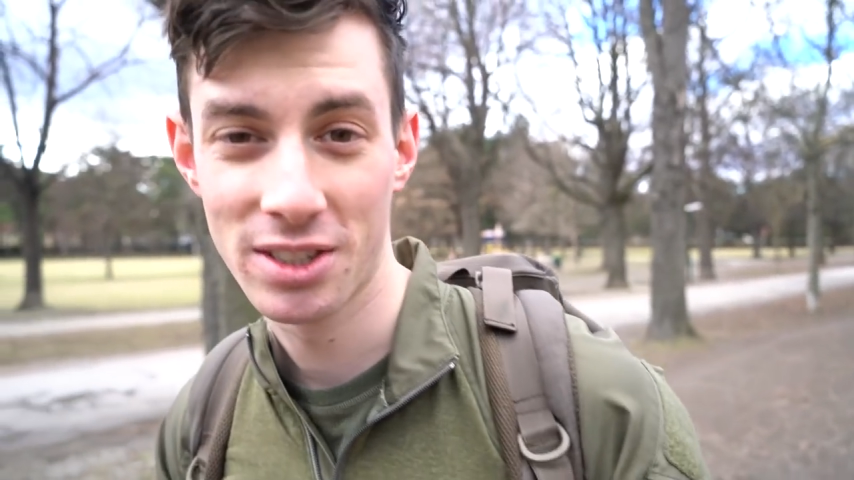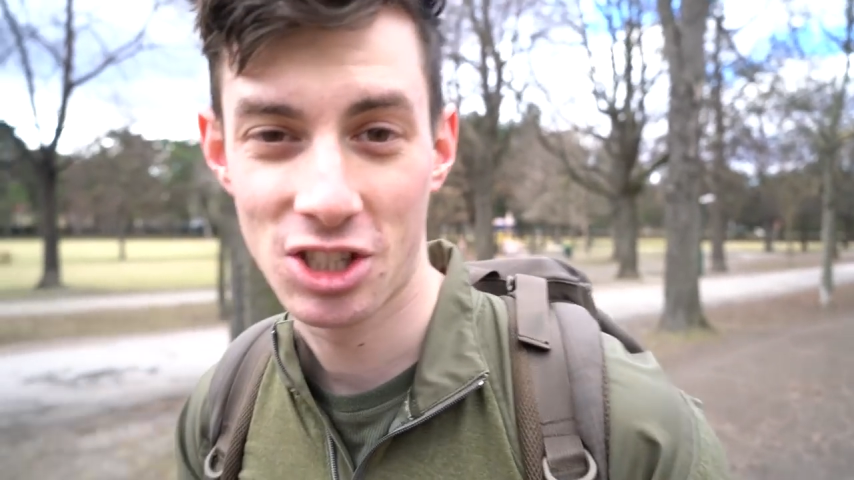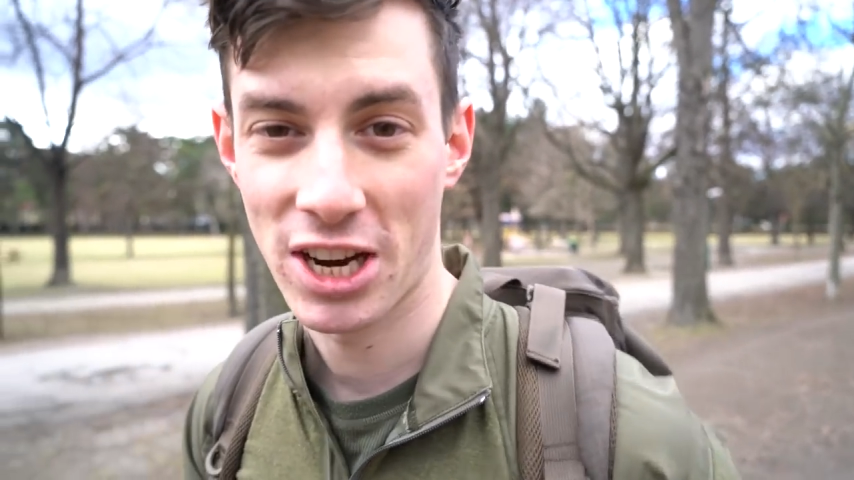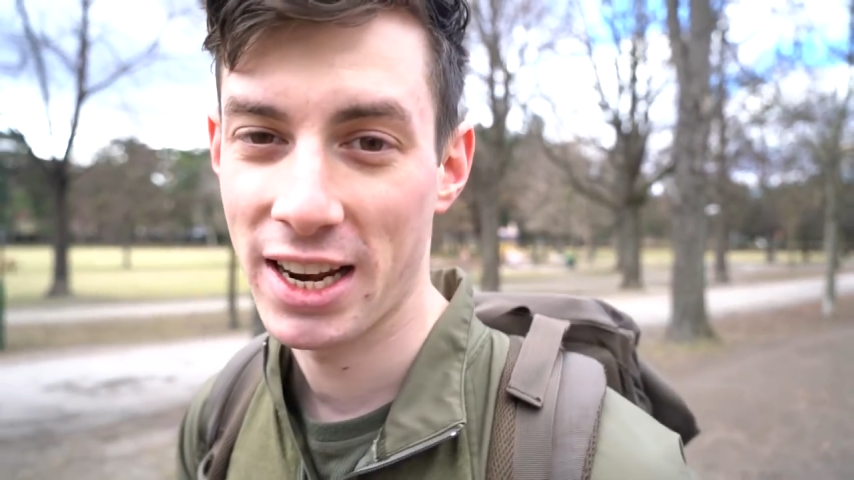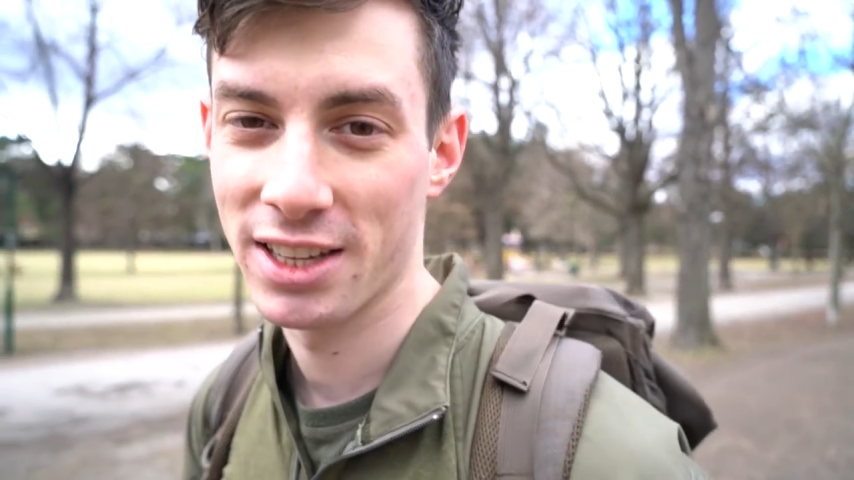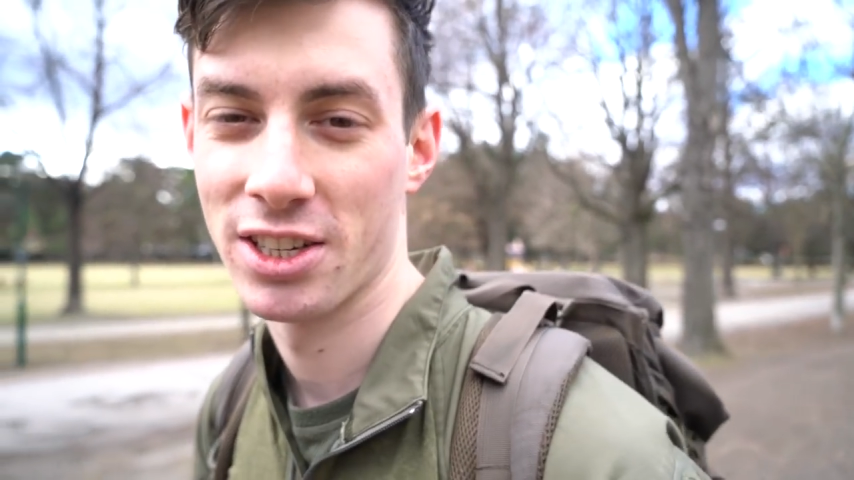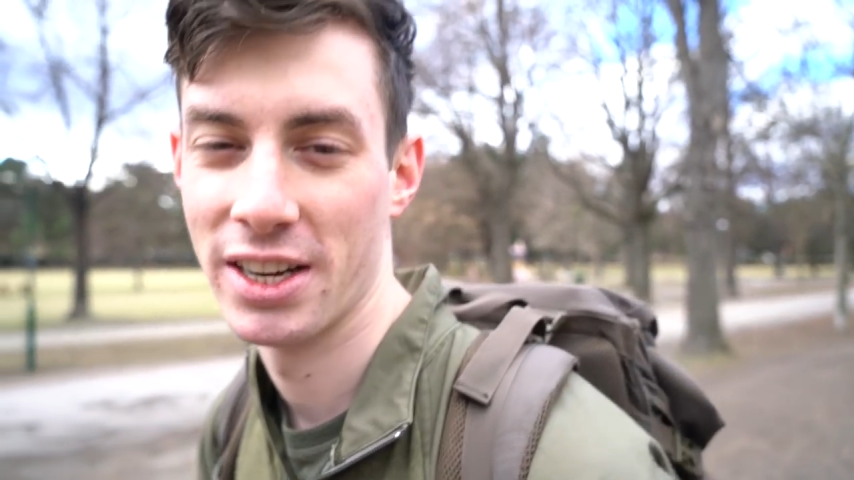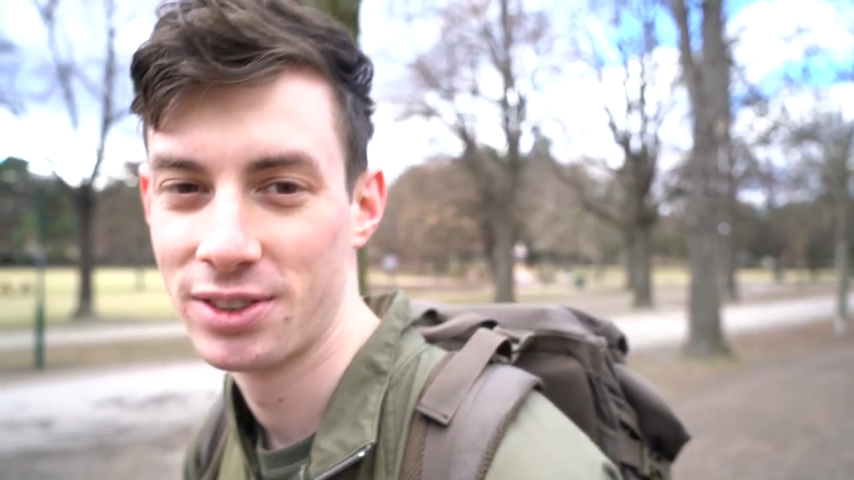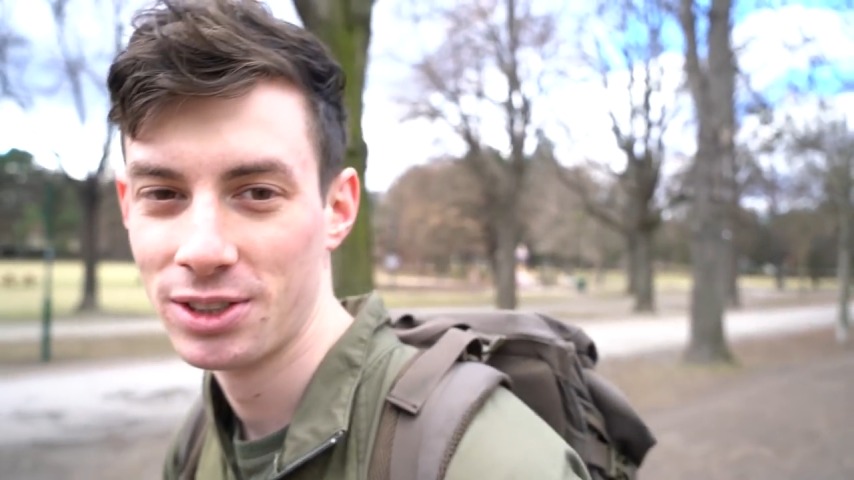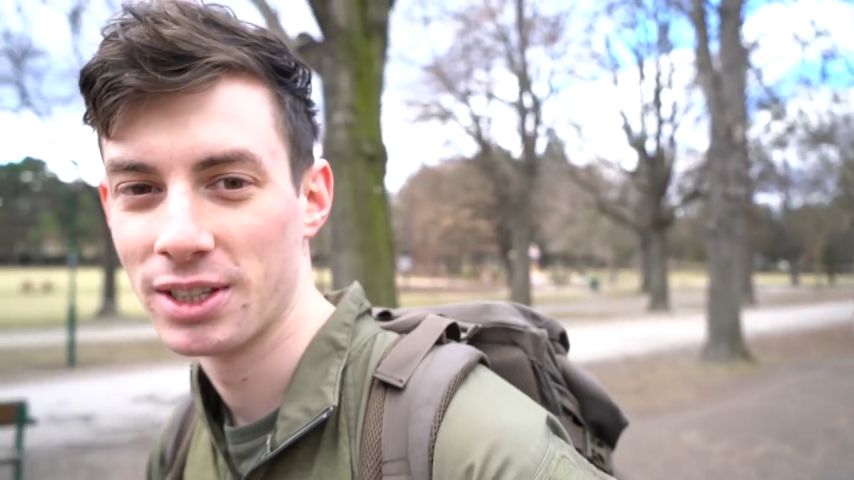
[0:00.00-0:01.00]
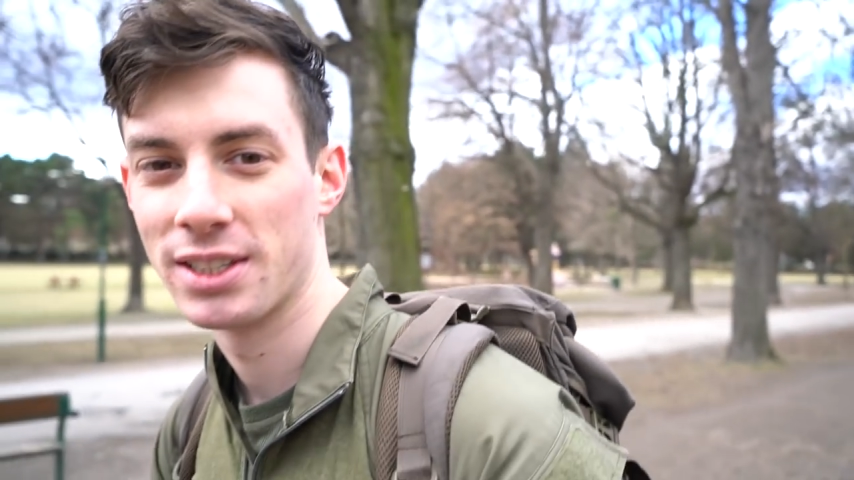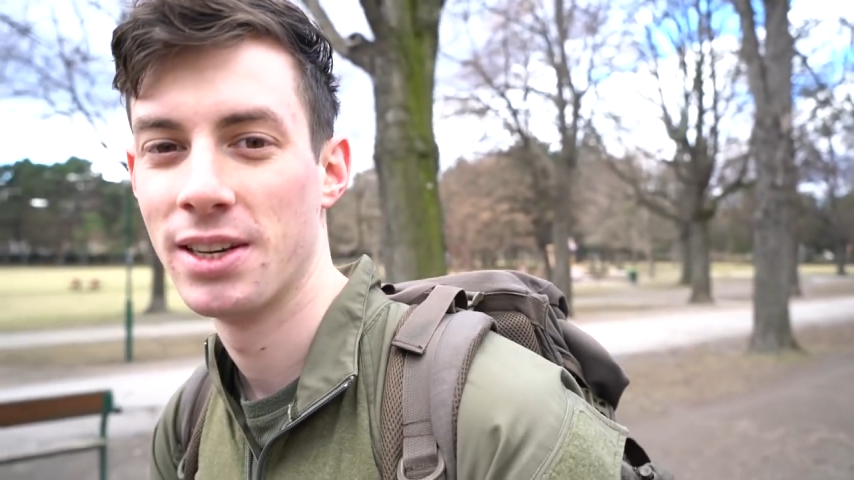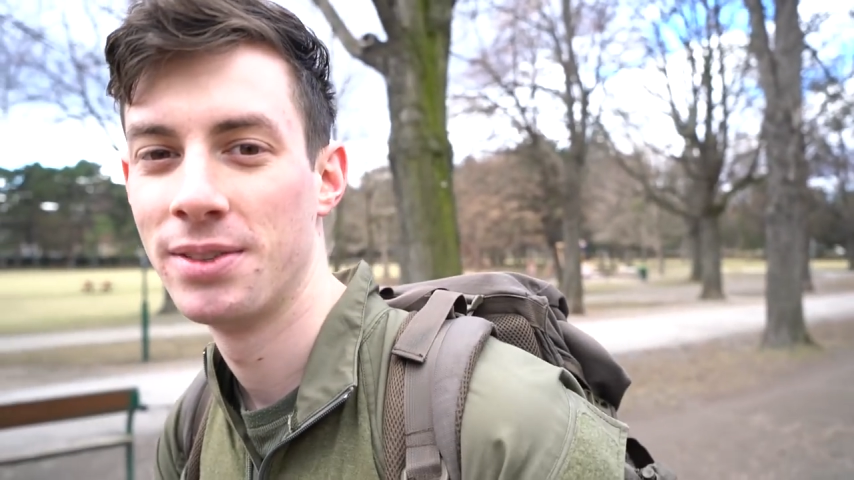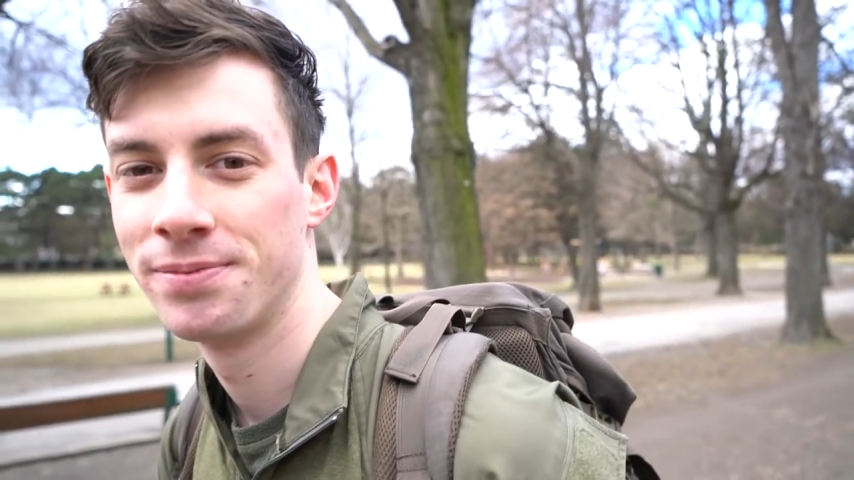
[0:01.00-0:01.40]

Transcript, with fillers: this challenge, I have to do it.